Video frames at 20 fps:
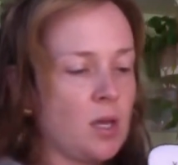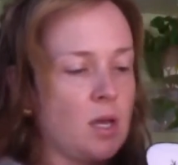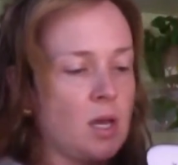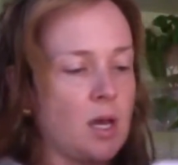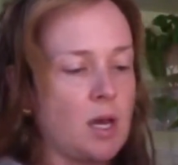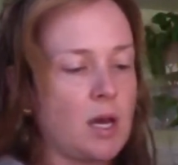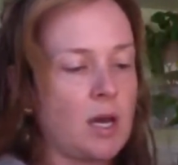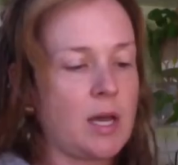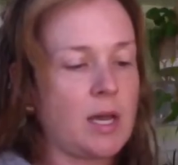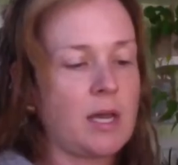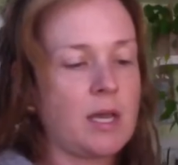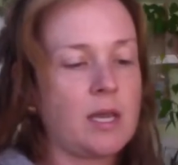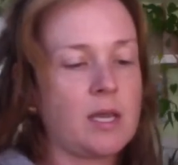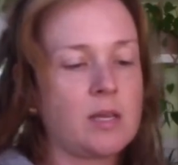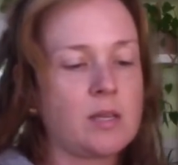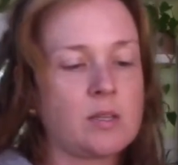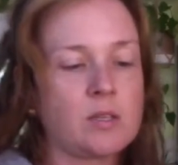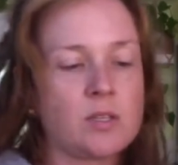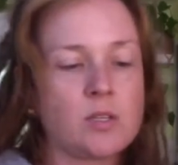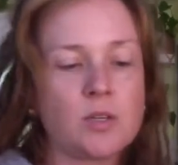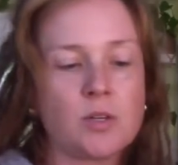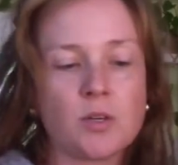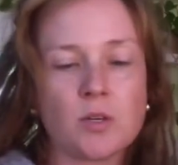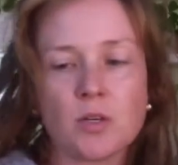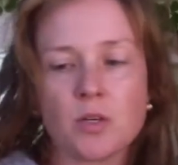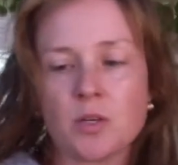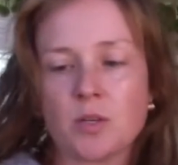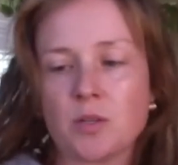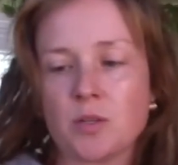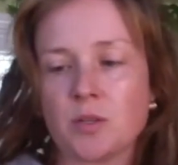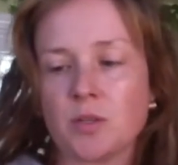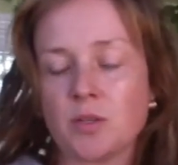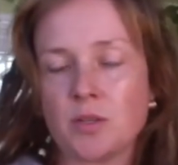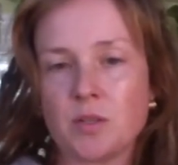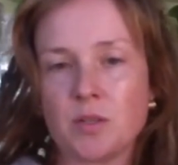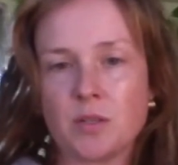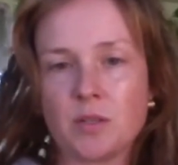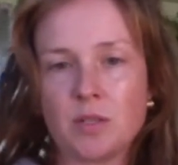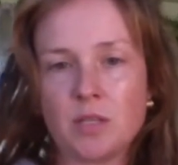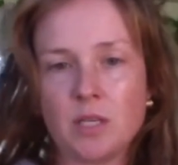I took
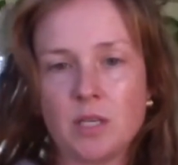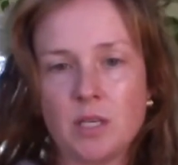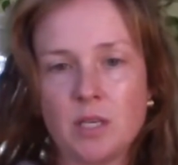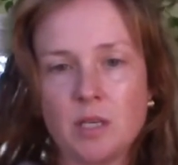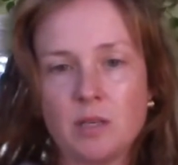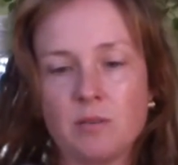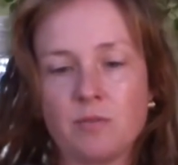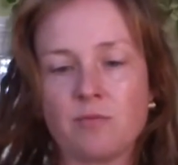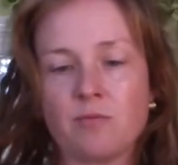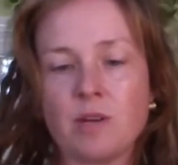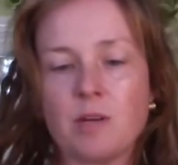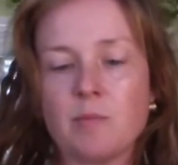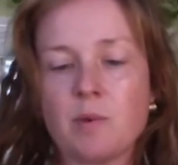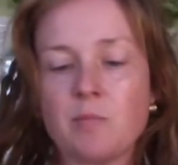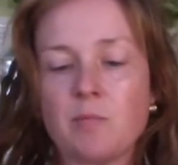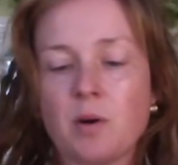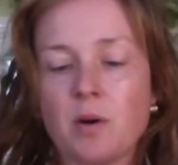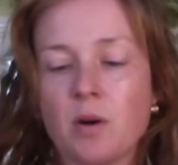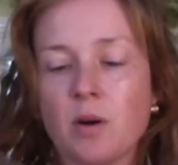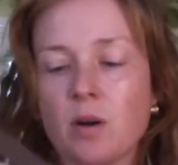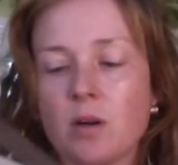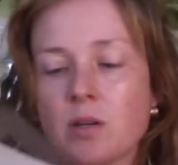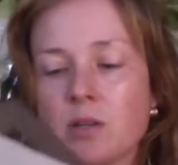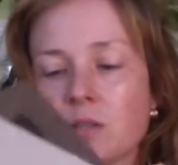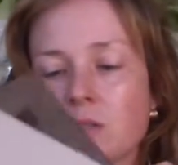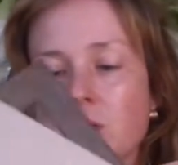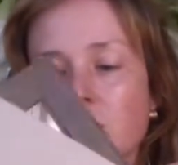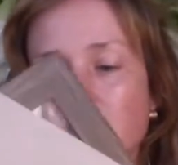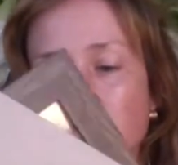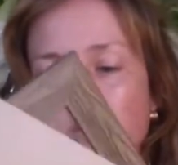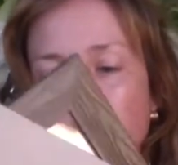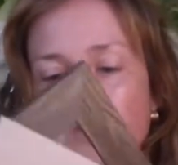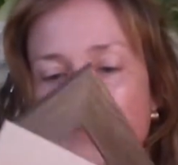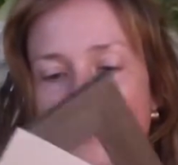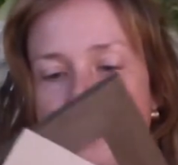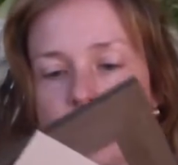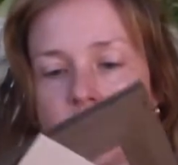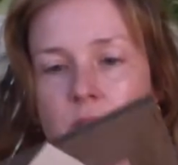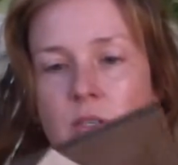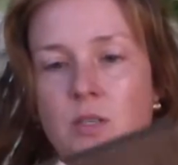the frame apart.
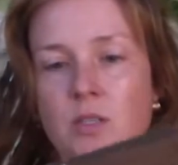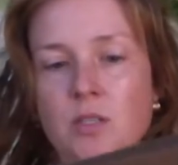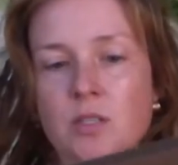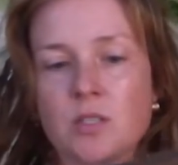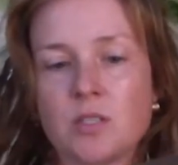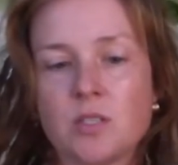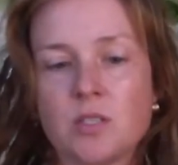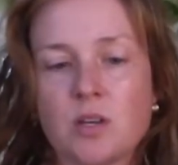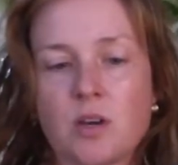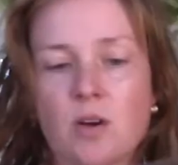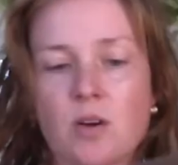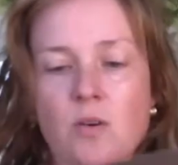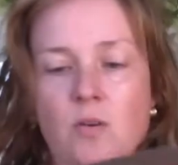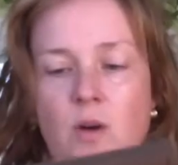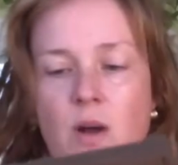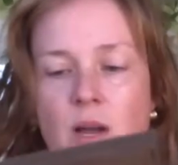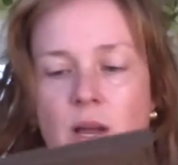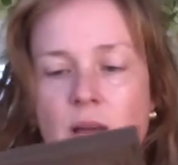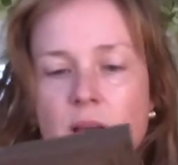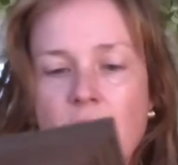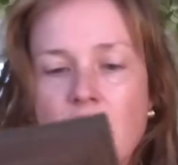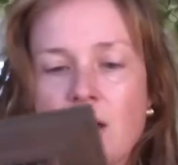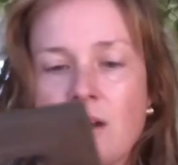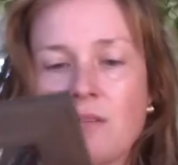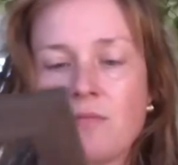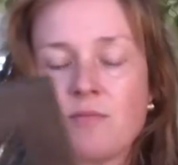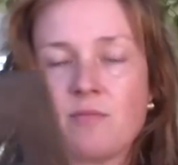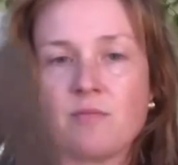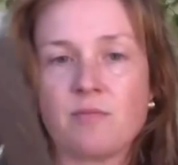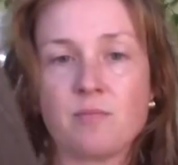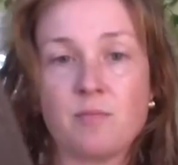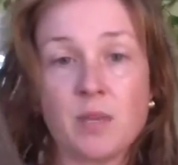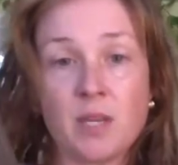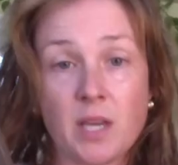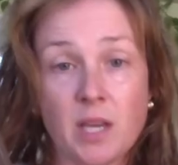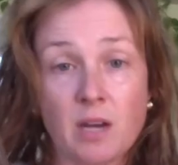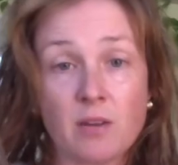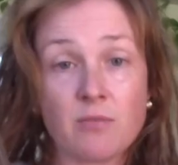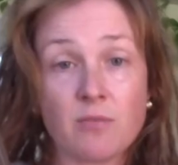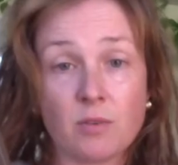So I have, be
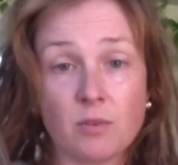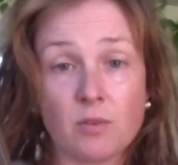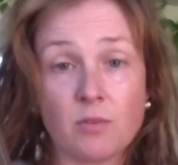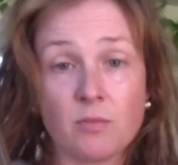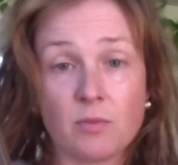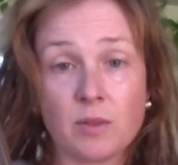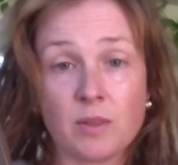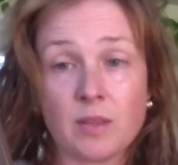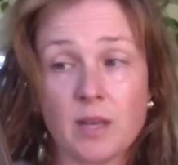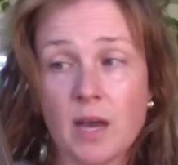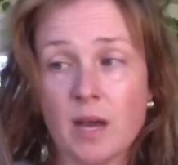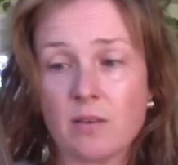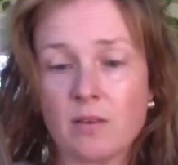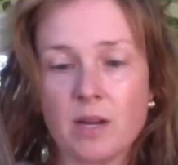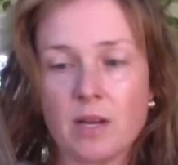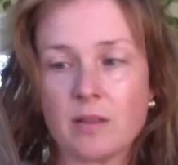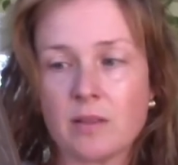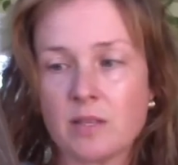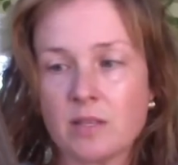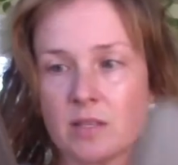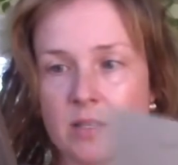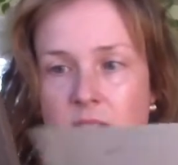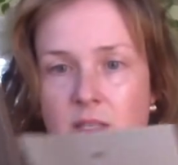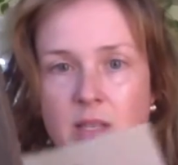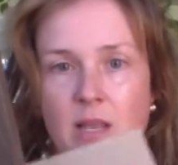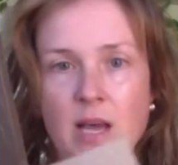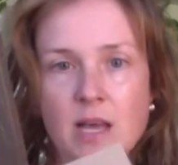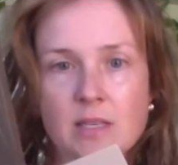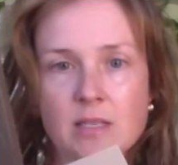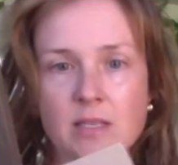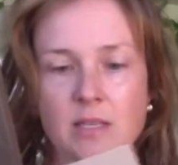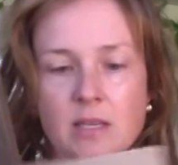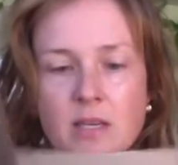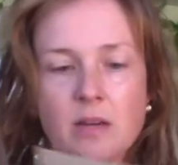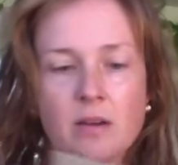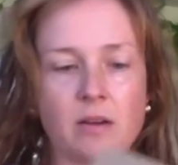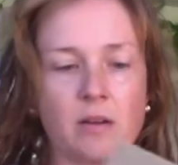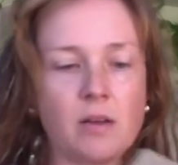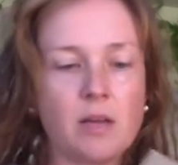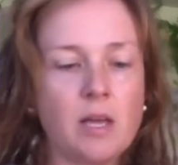careful with that, right? This is glass in
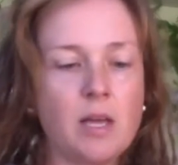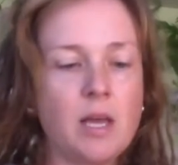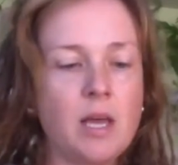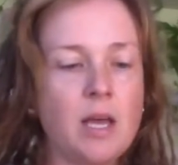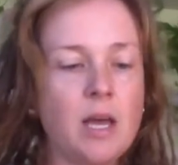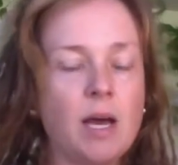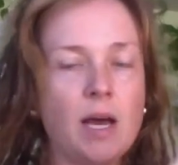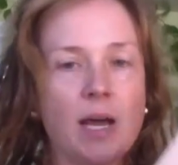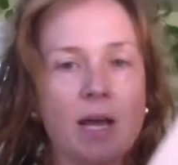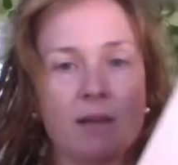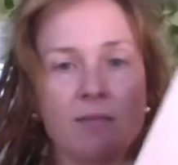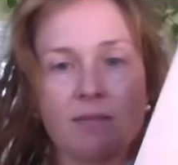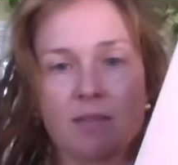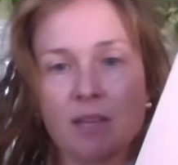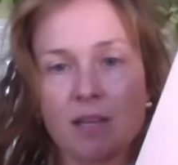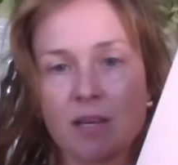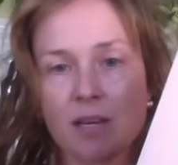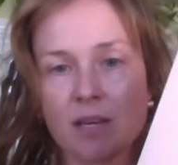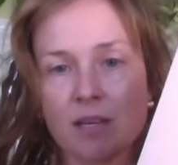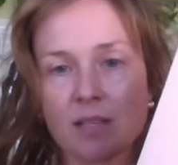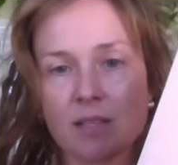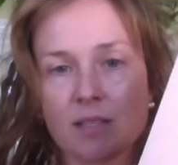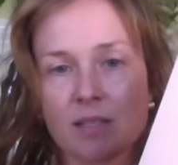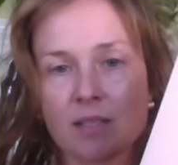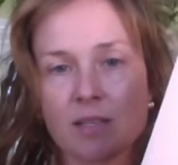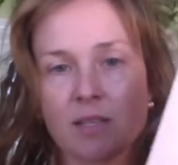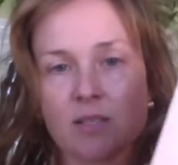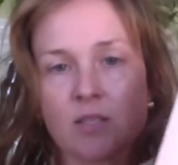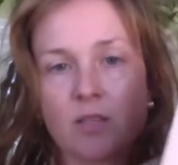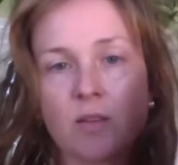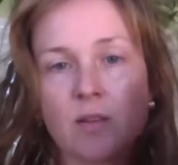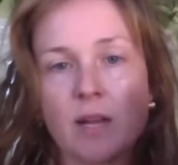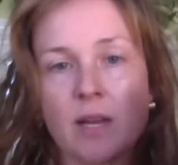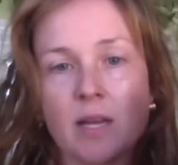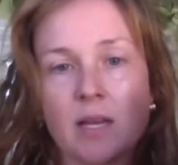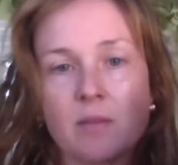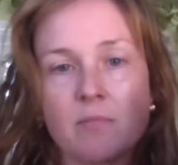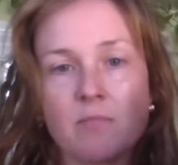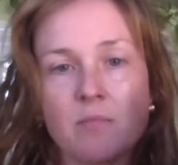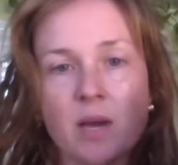here. I have this so that I
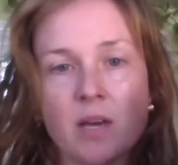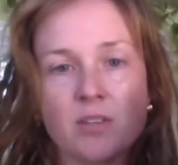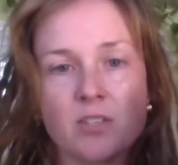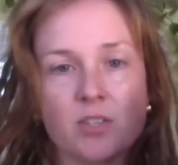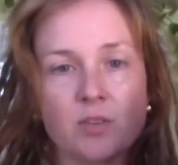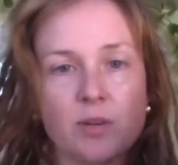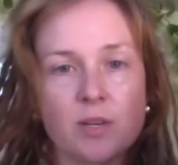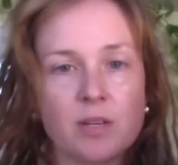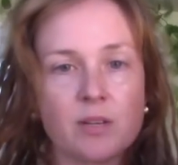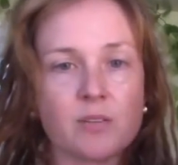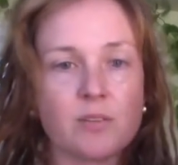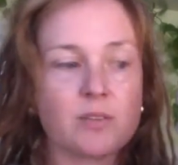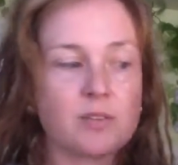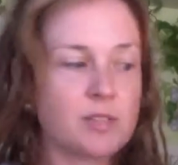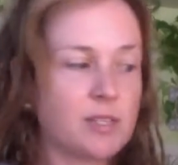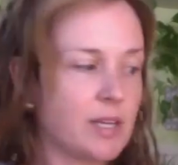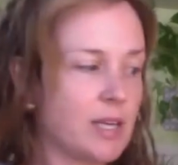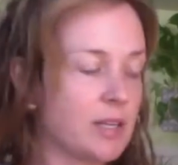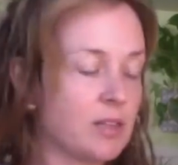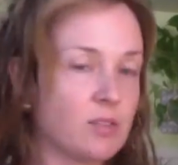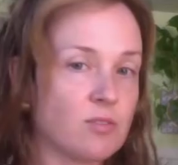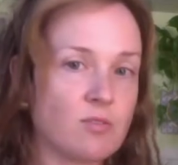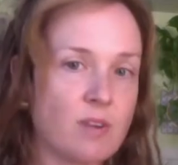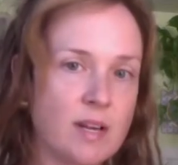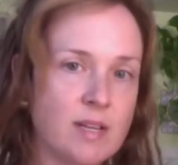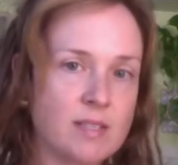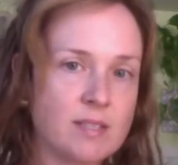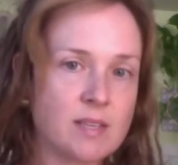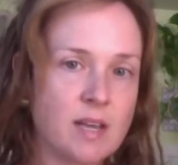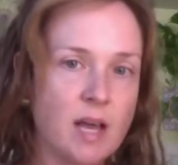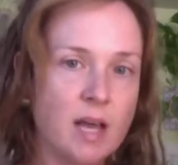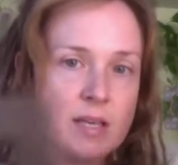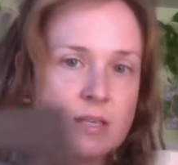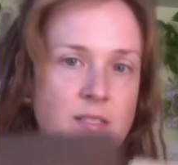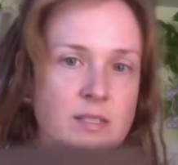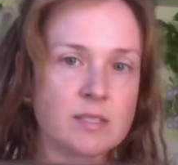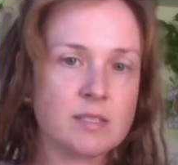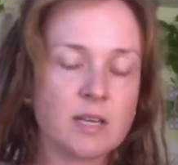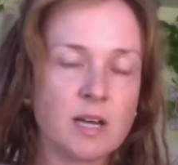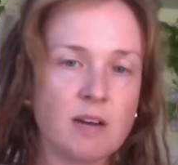can measure it to get the right
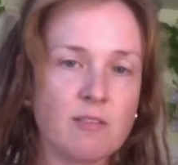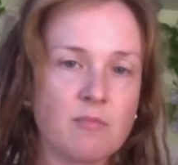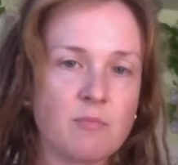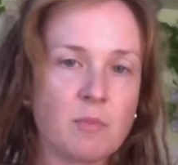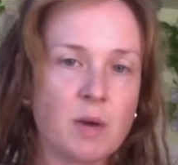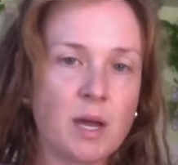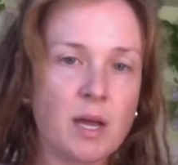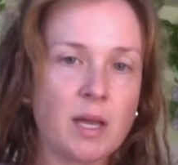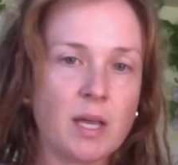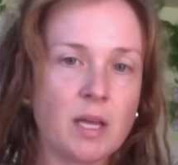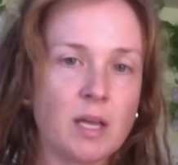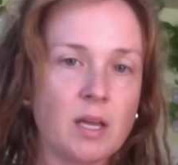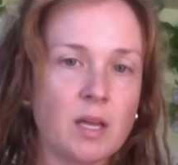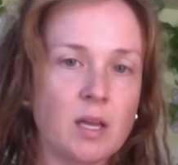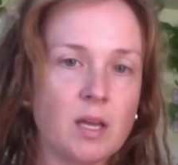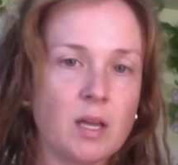size of my